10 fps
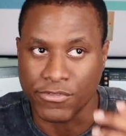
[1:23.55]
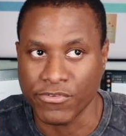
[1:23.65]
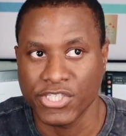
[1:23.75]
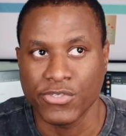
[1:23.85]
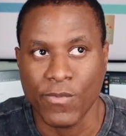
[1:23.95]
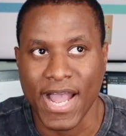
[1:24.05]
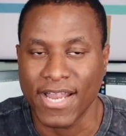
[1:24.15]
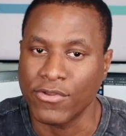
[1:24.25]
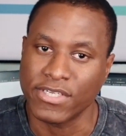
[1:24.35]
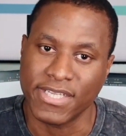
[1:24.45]
The reason why I
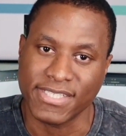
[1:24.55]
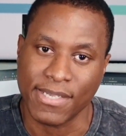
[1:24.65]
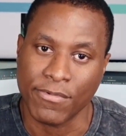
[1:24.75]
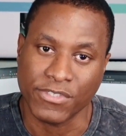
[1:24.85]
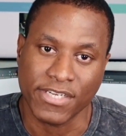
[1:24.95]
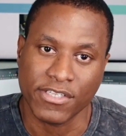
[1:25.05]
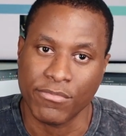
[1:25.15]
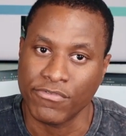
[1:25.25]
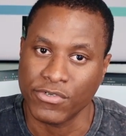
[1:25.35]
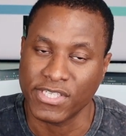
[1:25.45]
look at the exam objective
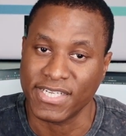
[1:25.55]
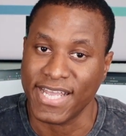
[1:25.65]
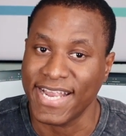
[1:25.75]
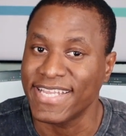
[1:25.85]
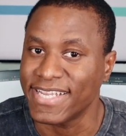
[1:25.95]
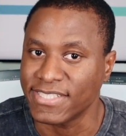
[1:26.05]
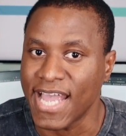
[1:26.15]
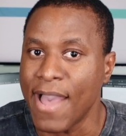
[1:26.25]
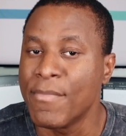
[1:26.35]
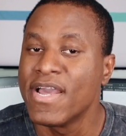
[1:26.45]
before taking any
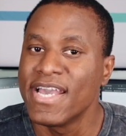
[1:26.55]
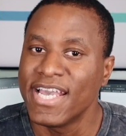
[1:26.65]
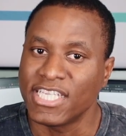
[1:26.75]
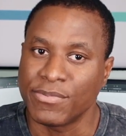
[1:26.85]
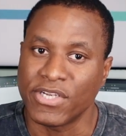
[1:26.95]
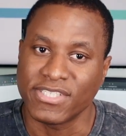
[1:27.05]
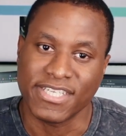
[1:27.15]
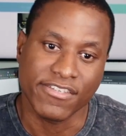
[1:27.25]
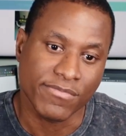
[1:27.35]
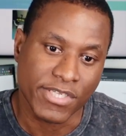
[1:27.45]
exam is because it
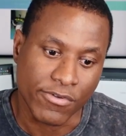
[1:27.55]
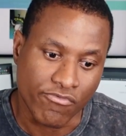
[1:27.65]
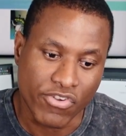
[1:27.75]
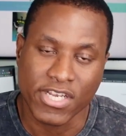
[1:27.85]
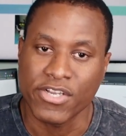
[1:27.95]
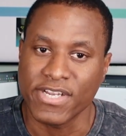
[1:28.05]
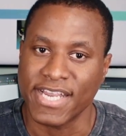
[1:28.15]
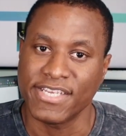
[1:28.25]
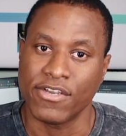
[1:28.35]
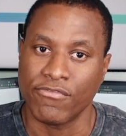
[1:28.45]
gives me a really good
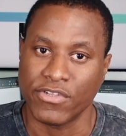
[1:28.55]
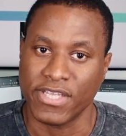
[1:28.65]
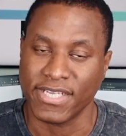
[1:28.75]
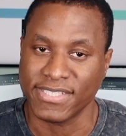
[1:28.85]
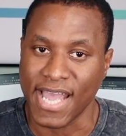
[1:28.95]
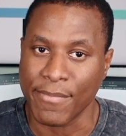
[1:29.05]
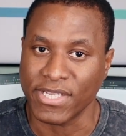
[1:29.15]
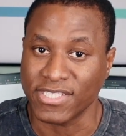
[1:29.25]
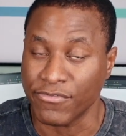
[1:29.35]
idea of what the exam is.